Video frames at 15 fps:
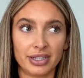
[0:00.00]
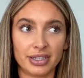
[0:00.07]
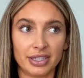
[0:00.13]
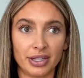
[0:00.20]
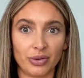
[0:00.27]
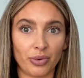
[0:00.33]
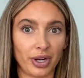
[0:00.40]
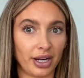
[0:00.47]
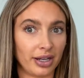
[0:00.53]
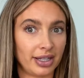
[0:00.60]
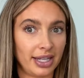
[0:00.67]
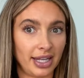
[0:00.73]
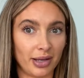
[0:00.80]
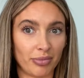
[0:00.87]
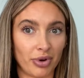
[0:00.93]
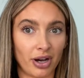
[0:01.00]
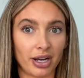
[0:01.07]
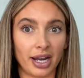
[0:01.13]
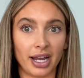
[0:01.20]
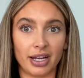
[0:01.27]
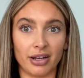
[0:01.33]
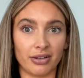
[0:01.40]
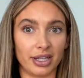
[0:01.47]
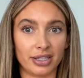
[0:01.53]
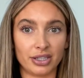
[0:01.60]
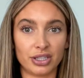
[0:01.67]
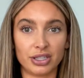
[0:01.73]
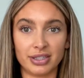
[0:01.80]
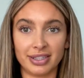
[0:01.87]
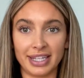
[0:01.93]
to wear a tampon. I know that's
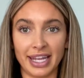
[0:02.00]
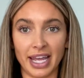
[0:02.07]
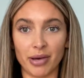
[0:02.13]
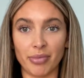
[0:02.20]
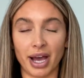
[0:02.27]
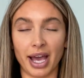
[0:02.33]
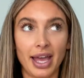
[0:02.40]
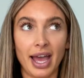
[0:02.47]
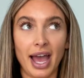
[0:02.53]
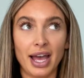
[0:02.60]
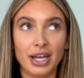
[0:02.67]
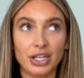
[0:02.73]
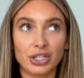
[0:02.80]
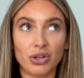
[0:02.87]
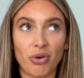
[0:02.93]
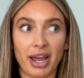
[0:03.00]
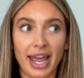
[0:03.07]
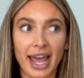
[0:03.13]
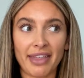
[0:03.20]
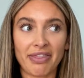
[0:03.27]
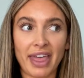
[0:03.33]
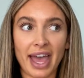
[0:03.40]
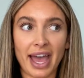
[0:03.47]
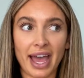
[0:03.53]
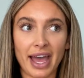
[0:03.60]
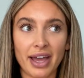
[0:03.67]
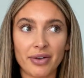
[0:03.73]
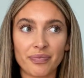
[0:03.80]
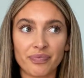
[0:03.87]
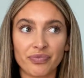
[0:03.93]
TMI. So I had
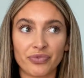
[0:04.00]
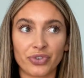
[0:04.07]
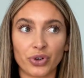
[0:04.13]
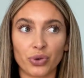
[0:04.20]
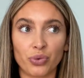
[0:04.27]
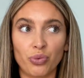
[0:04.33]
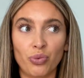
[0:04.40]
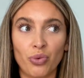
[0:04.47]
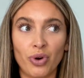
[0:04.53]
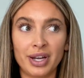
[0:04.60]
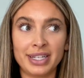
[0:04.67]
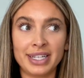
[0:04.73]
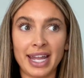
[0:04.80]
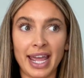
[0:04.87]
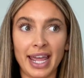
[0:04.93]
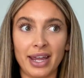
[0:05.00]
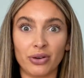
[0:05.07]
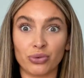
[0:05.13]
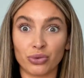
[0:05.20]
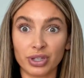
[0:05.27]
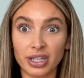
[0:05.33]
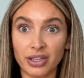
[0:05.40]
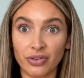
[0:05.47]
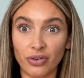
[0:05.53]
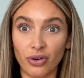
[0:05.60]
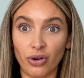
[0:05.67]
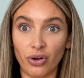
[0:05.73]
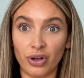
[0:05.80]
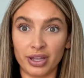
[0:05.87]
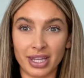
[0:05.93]
that for 1 day, really
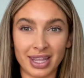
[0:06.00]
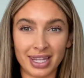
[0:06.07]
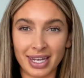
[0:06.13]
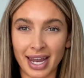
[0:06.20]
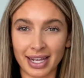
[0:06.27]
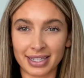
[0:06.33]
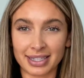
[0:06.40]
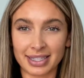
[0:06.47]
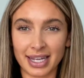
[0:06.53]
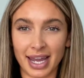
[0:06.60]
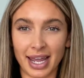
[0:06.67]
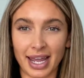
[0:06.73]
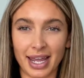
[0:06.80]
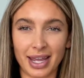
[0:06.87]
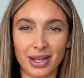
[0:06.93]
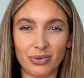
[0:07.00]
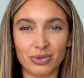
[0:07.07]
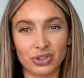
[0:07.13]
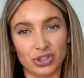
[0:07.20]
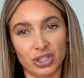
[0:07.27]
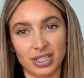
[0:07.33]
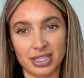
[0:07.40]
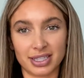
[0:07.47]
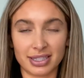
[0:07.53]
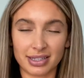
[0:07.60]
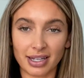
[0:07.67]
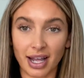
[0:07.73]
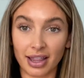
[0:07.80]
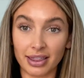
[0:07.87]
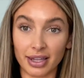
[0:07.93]
full, and then the next day was just
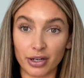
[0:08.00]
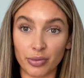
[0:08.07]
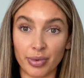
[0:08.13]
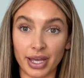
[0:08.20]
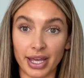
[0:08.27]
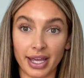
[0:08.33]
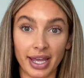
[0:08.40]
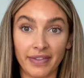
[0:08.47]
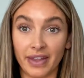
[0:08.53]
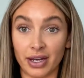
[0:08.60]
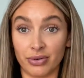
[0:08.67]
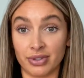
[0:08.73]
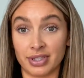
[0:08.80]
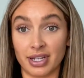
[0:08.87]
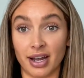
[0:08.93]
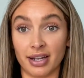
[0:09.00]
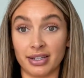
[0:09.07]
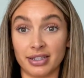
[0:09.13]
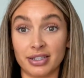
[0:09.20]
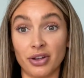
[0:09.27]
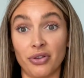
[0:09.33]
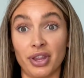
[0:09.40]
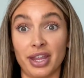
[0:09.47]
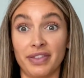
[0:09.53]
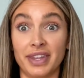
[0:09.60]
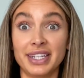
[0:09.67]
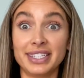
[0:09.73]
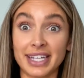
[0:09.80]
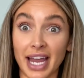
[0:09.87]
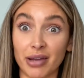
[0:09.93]
a little bit, and then it was done. So then
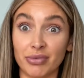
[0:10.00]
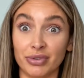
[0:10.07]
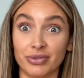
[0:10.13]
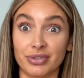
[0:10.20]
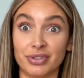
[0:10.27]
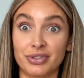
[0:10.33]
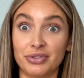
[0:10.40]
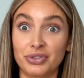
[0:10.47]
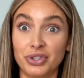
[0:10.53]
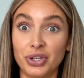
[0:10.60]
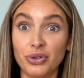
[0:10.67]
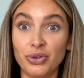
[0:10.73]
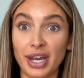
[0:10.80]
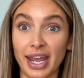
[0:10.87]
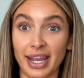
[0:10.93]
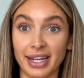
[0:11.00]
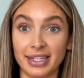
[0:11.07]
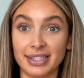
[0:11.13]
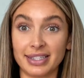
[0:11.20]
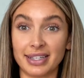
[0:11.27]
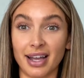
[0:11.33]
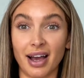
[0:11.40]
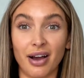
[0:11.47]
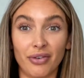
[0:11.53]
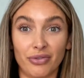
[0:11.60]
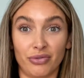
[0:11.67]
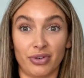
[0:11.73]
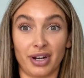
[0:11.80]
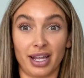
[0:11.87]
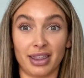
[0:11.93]
this time it was 2 days
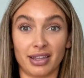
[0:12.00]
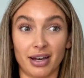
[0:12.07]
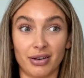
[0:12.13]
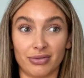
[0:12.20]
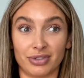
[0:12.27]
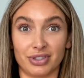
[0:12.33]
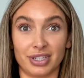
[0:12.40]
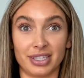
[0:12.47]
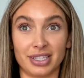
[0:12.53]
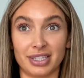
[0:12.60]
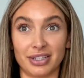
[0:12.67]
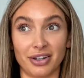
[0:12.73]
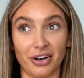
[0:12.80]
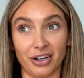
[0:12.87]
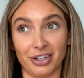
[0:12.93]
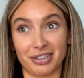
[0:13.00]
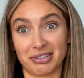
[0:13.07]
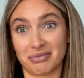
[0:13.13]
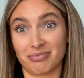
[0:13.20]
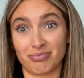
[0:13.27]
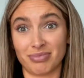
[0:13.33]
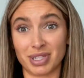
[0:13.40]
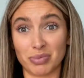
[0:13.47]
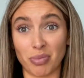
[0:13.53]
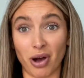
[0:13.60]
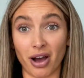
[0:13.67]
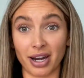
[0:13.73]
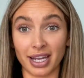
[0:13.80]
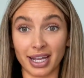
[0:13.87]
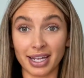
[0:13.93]
of what I thought was just dark
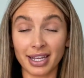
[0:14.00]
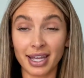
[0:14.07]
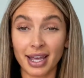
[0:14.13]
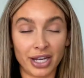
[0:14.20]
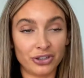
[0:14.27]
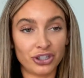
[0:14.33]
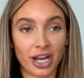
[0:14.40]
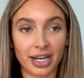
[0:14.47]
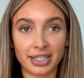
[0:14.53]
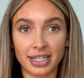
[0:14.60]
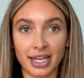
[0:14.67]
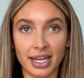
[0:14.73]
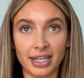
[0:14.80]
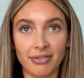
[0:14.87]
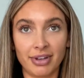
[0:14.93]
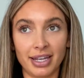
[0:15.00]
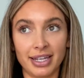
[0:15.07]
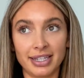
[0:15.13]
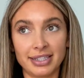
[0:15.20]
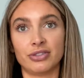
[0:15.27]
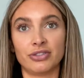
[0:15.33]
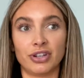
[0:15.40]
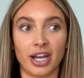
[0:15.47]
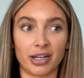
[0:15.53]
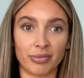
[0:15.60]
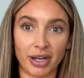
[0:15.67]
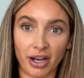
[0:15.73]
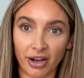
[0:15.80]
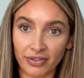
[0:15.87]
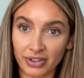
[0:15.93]
spotting. I tracked it anyways, tracked
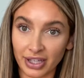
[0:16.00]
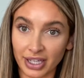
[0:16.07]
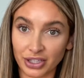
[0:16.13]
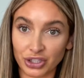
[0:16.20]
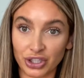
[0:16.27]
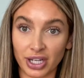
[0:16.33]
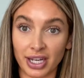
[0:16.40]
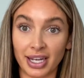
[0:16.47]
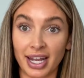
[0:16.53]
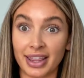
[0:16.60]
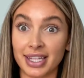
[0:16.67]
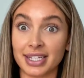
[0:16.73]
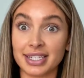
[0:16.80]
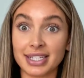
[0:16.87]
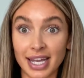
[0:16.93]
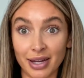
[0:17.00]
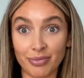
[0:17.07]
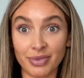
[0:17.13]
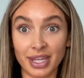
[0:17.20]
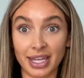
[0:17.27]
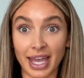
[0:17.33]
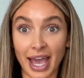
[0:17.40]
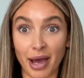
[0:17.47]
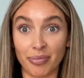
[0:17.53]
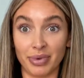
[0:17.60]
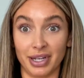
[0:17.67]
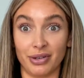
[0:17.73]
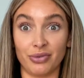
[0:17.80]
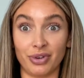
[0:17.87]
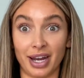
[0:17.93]
my ovulation, and the same thing
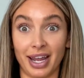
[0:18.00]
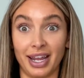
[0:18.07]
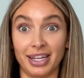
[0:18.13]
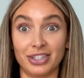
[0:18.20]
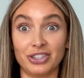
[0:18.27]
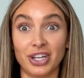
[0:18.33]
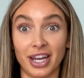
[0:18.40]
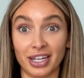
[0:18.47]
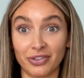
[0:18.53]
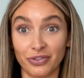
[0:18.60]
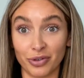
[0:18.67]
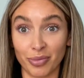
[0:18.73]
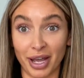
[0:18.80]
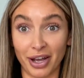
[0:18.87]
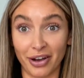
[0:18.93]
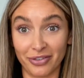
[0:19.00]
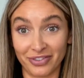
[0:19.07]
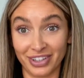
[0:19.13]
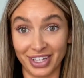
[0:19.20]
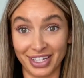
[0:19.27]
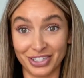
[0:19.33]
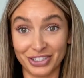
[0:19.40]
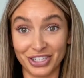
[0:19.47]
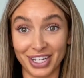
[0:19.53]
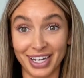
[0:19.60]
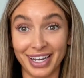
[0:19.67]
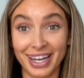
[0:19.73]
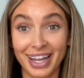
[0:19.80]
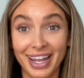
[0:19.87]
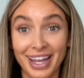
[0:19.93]
happened. When I checked for my
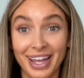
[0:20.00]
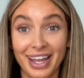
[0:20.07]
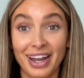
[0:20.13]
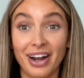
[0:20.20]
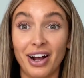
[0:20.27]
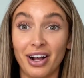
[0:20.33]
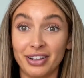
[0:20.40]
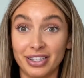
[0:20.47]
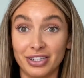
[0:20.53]
ovulation on the